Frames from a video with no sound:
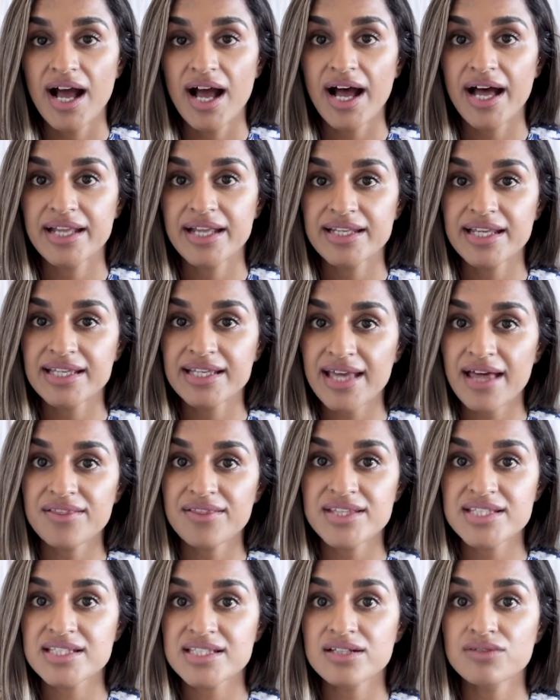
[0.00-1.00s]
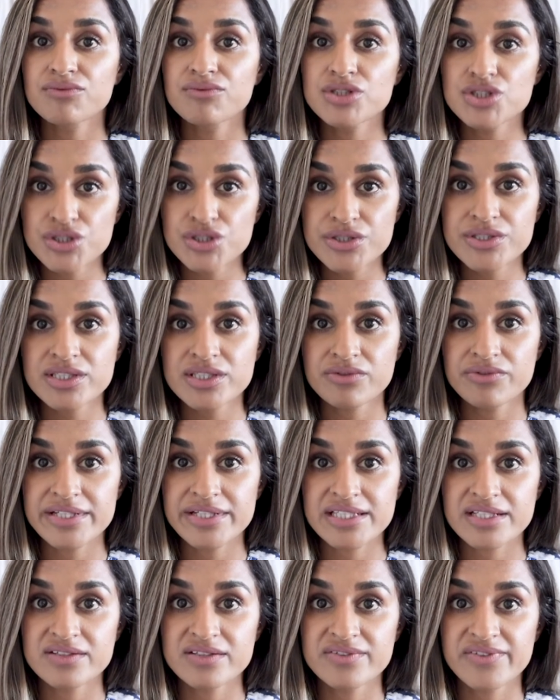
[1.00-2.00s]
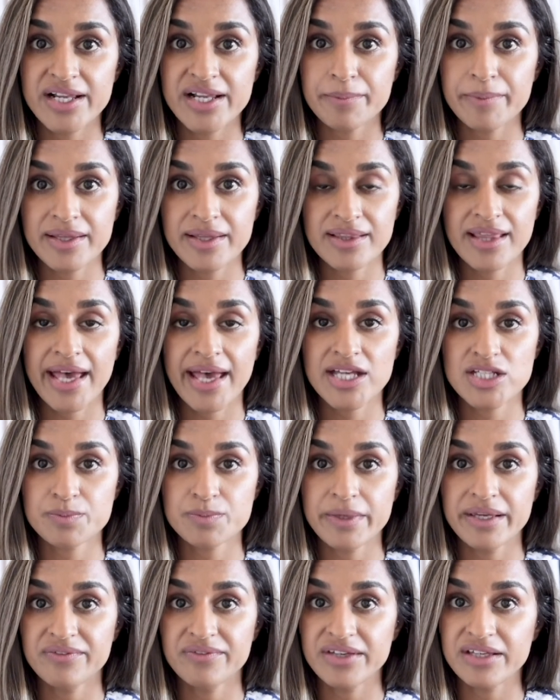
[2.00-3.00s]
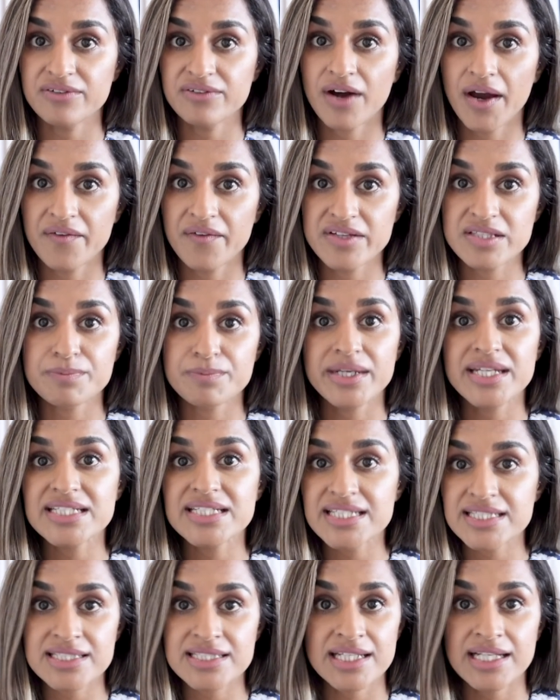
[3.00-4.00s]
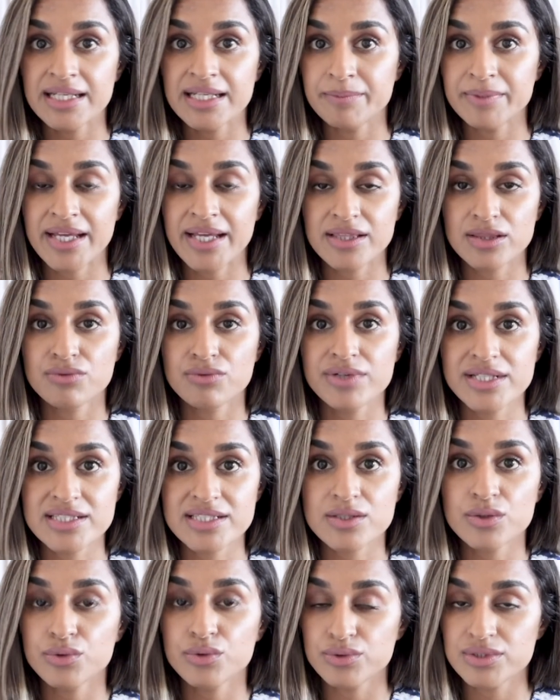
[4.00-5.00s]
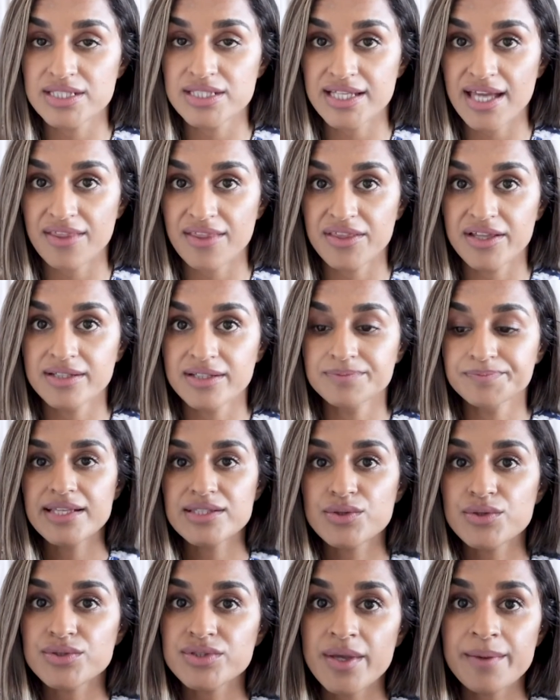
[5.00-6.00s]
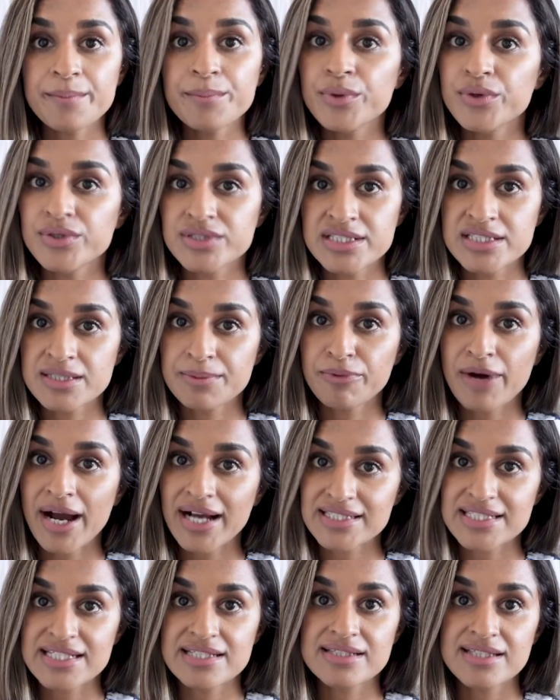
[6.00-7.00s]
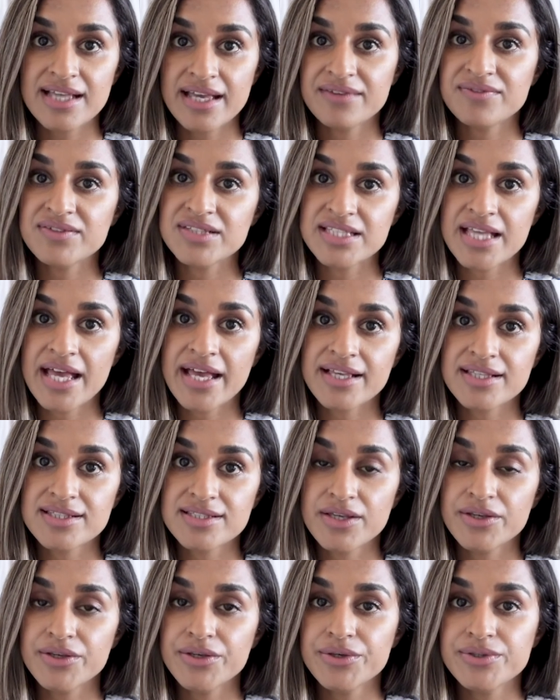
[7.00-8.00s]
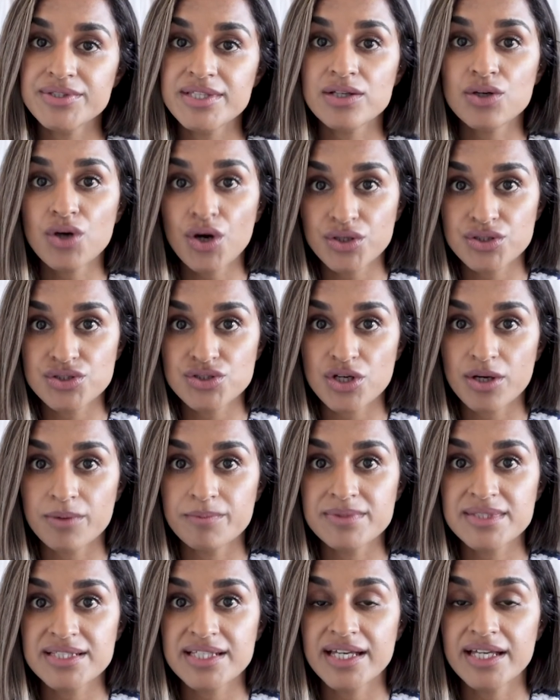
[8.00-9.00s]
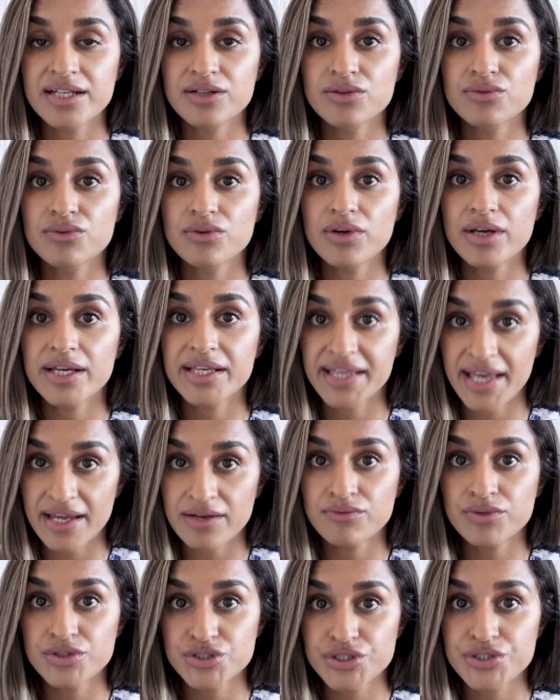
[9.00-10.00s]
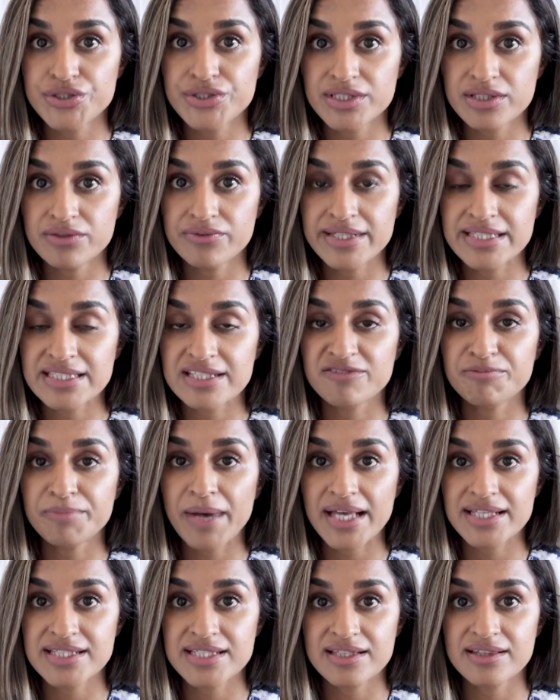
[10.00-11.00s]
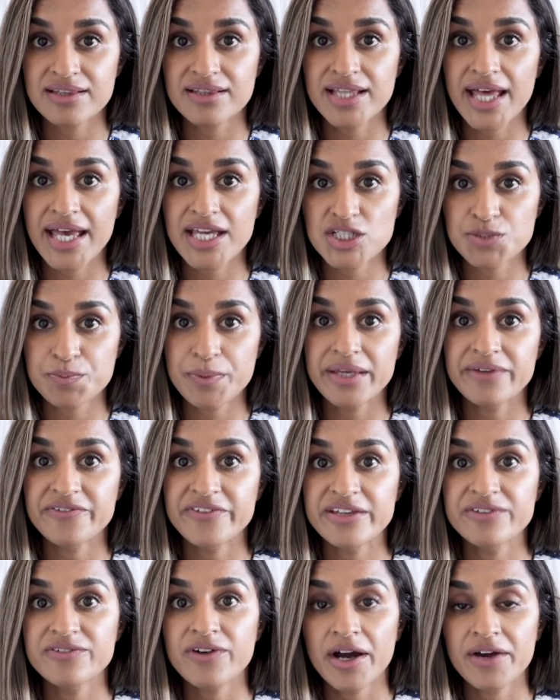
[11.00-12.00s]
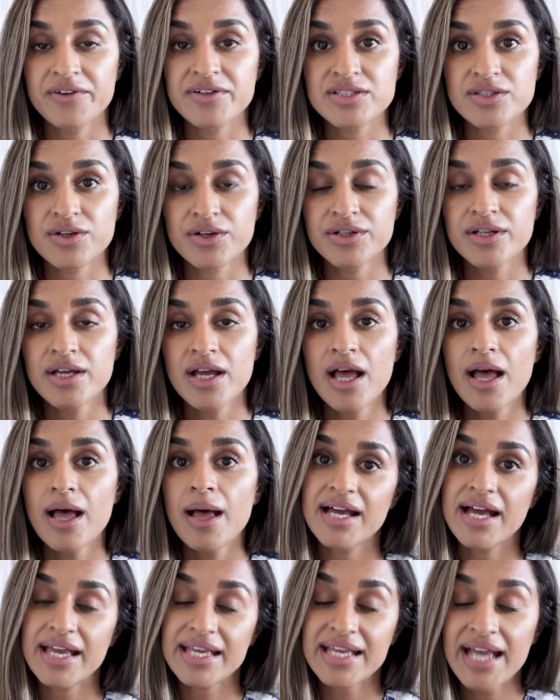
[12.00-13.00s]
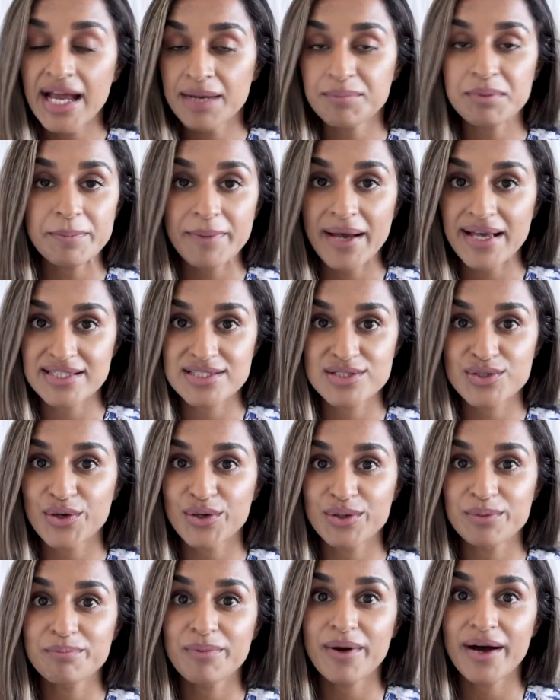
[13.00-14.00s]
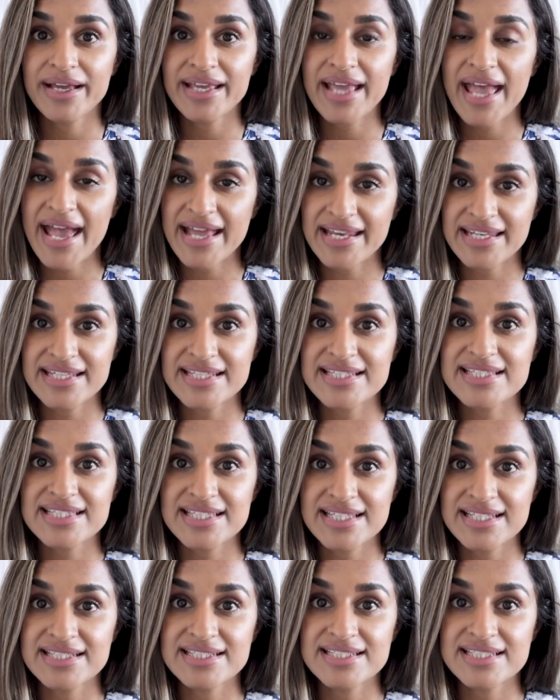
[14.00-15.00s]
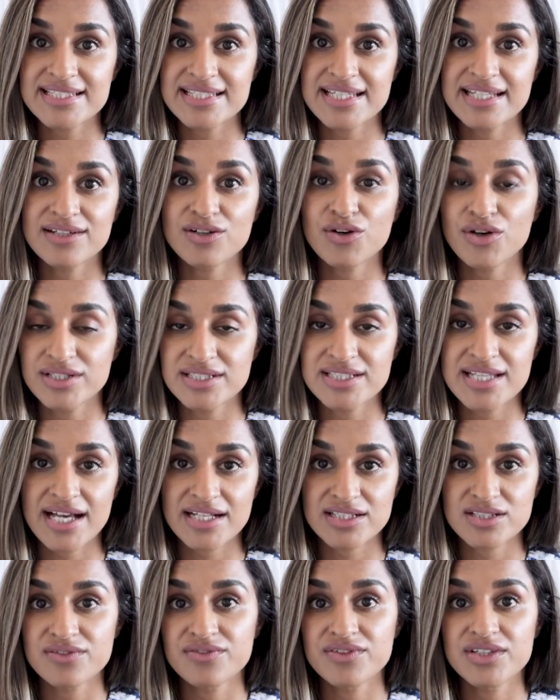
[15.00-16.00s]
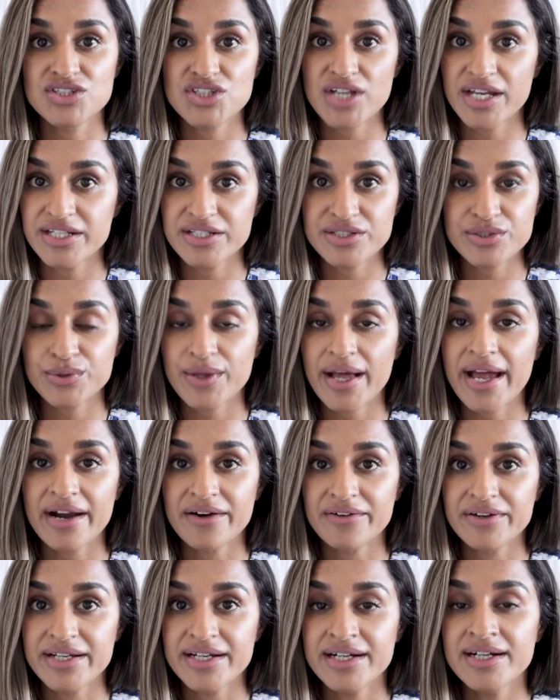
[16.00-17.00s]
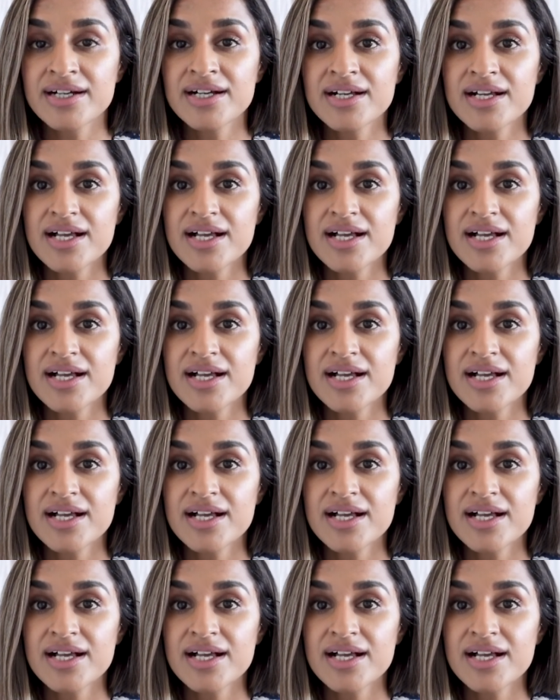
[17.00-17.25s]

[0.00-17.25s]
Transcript: And again, this can reduce the risk of developing the HPV virus, but it doesn't eliminate the risk altogether. It's also important to practice safe sex, so using condoms can again reduce the risk of passing the HPV virus on. It can be passed on by any skin-to-skin contact of the genital area.